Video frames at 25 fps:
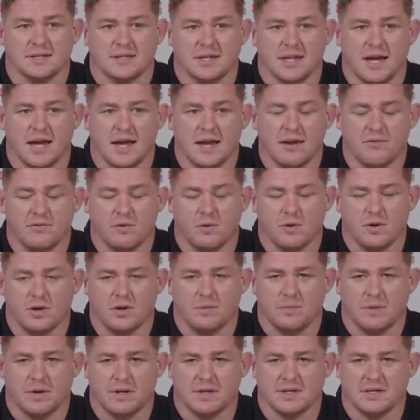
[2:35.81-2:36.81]
to get everyone
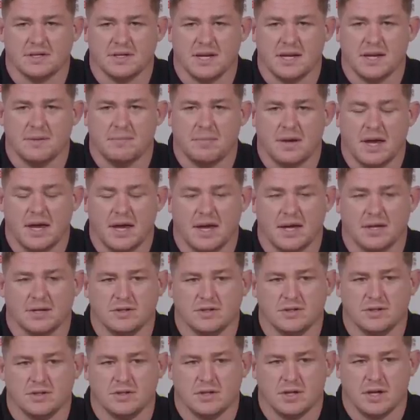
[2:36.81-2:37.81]
up on the same
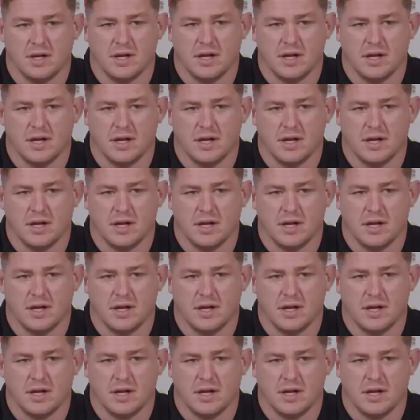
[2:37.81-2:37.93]
page.